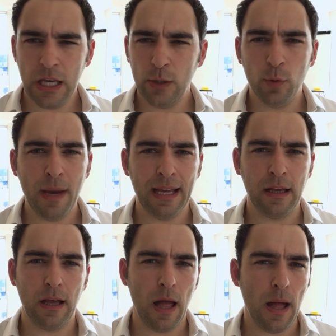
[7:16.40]
You would
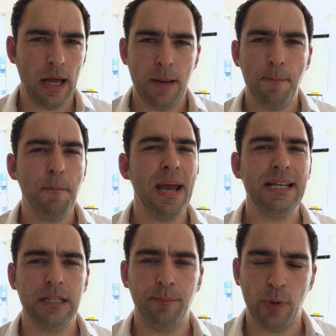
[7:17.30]
make
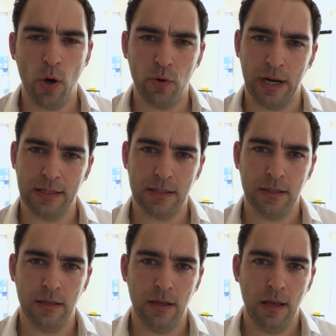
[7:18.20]
amazing progress.
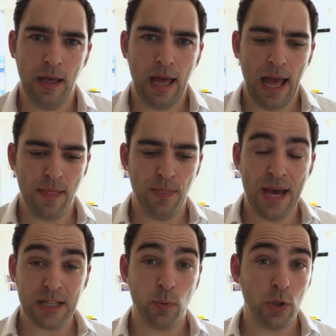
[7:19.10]
And
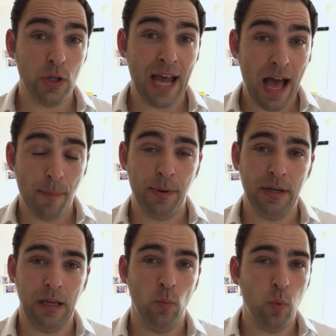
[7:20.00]
that's what could
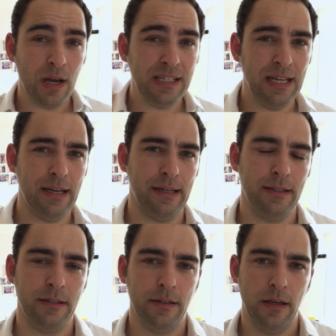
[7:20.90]
happen in 1 year
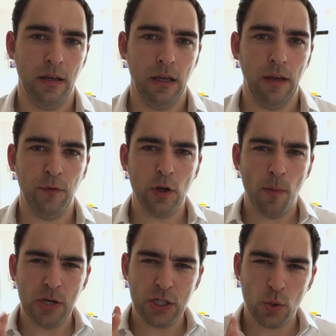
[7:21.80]
if you
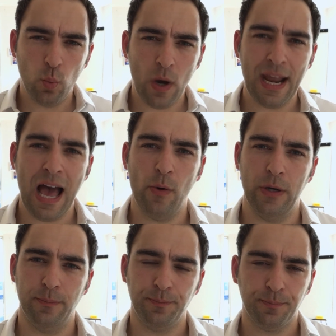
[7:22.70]
commit just 1 hour.